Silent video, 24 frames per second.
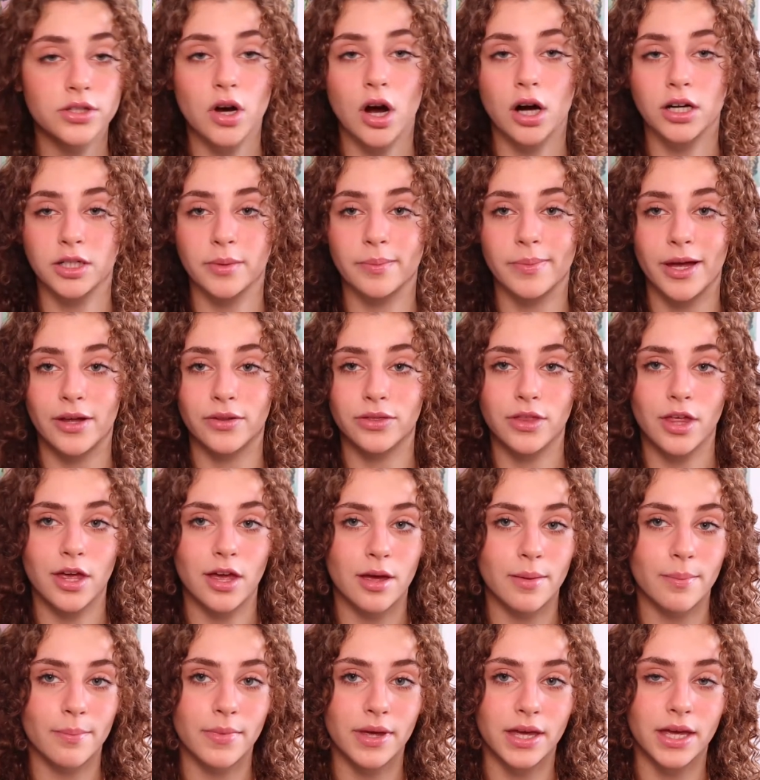talked about
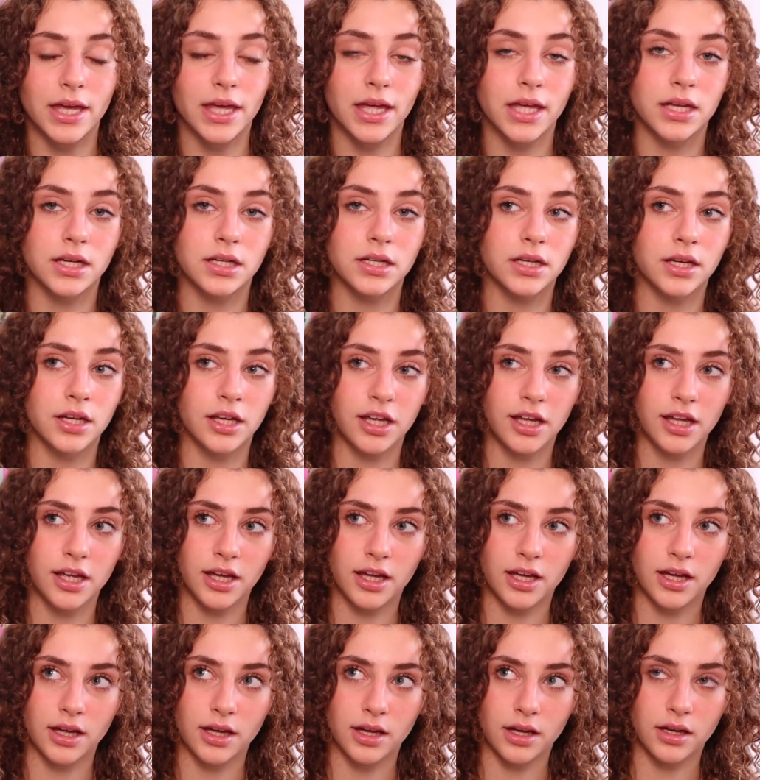them in
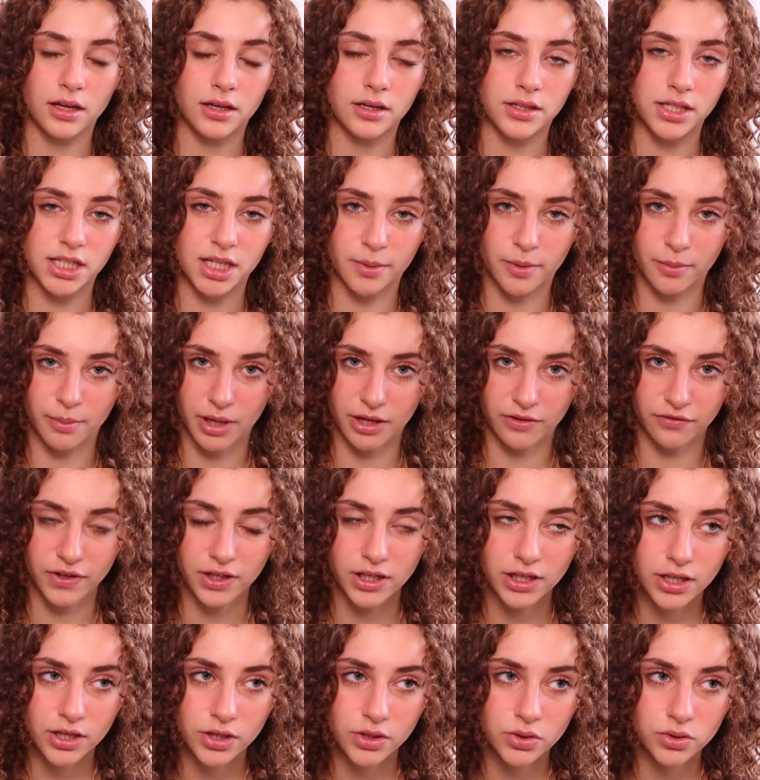some of my
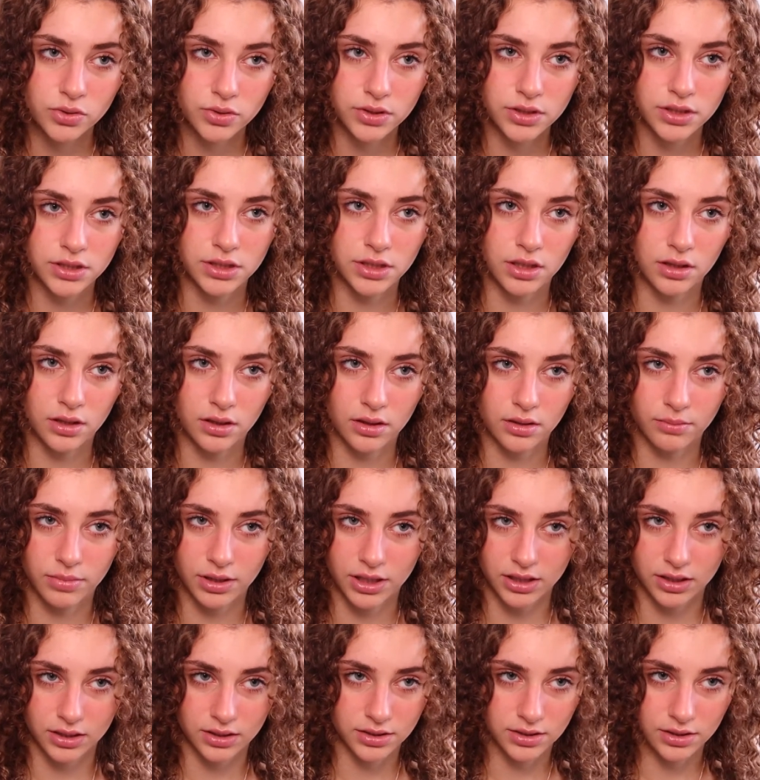videos
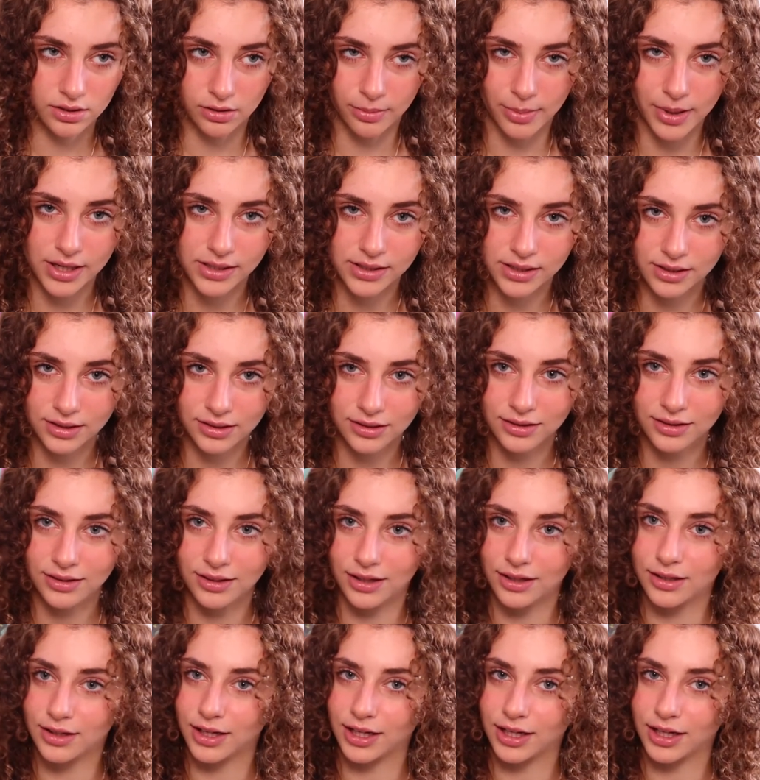because they're amazing and